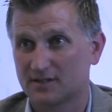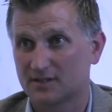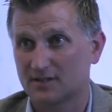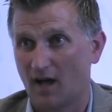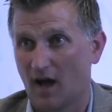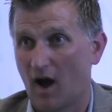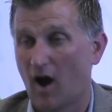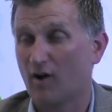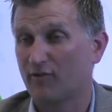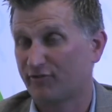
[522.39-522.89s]

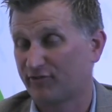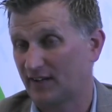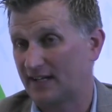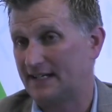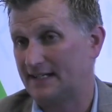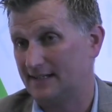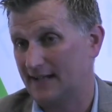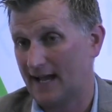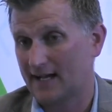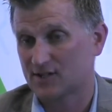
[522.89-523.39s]
Our
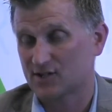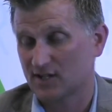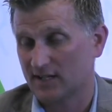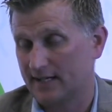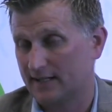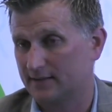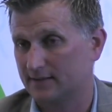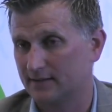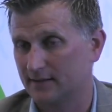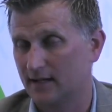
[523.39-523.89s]
fleet
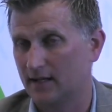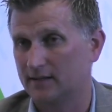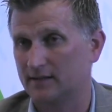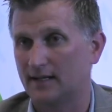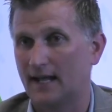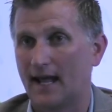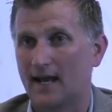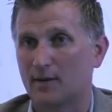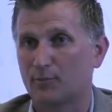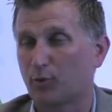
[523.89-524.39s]
actually
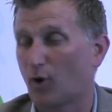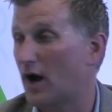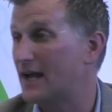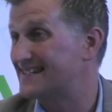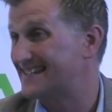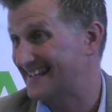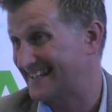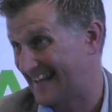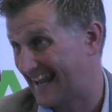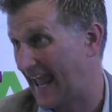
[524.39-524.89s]
at
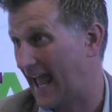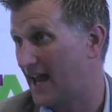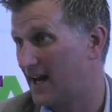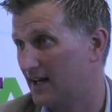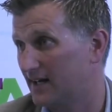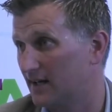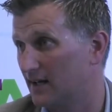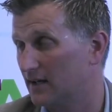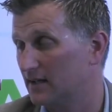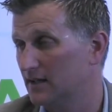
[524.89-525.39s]
Enterprise in
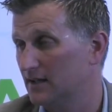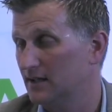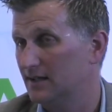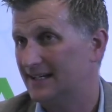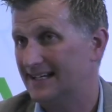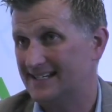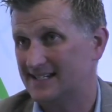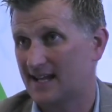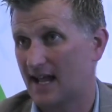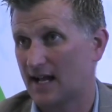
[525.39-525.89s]
Canada
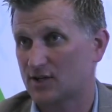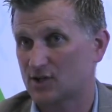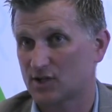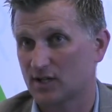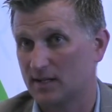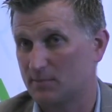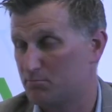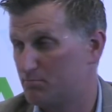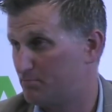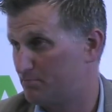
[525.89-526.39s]
is
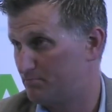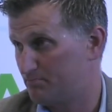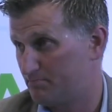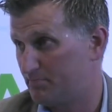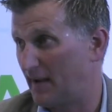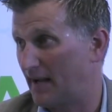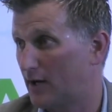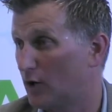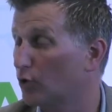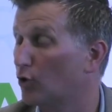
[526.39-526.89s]
actually
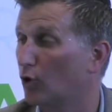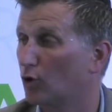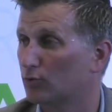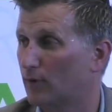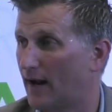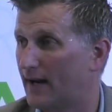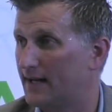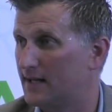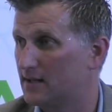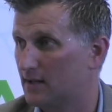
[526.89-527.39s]
bigger
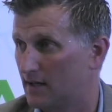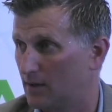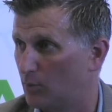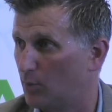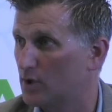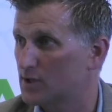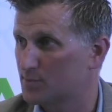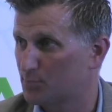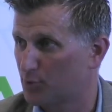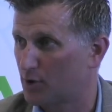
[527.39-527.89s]
already than it
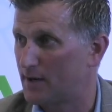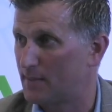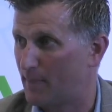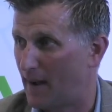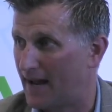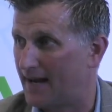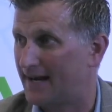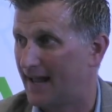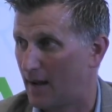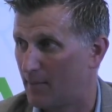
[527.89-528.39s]
was
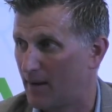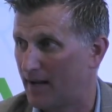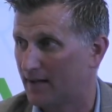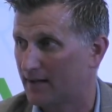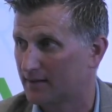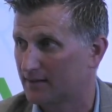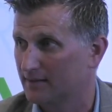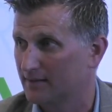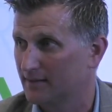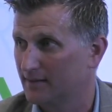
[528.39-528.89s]

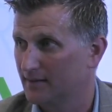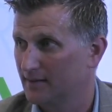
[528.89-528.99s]
pre-pandemic.